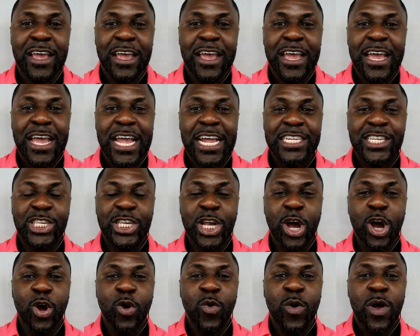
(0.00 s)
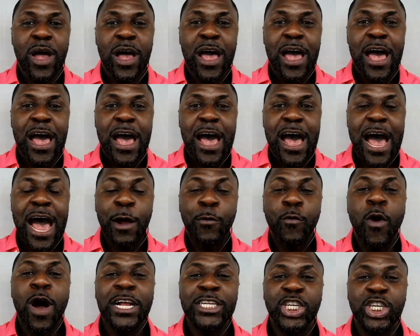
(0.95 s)
And so I
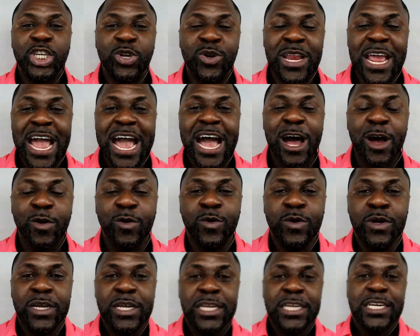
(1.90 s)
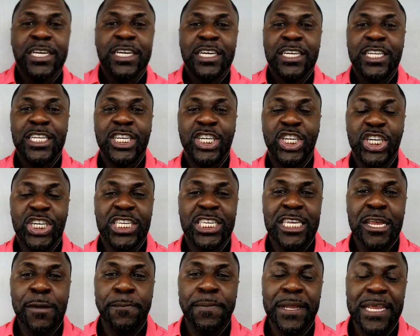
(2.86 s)
want you now to just
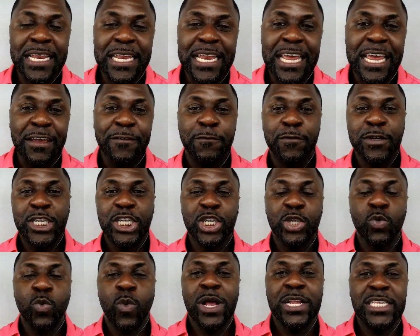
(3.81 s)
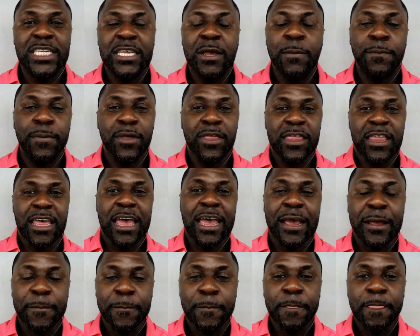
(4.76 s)
simply leave with just one simple thing,
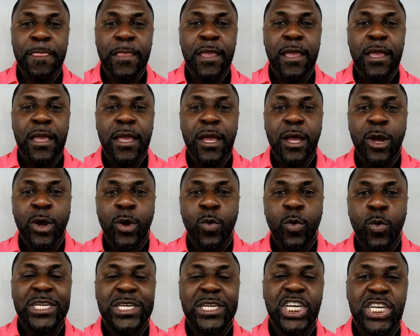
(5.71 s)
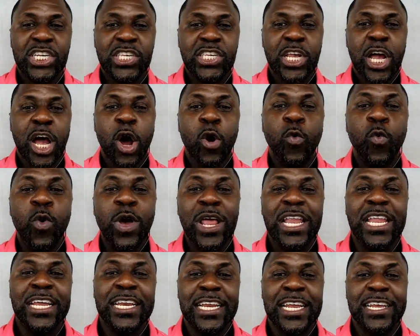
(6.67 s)
with just a
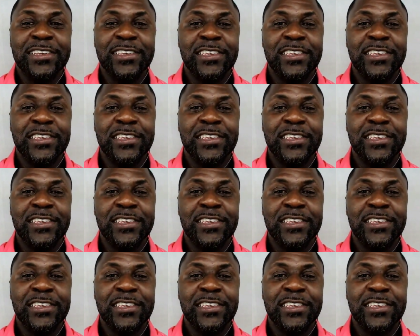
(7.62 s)
willingness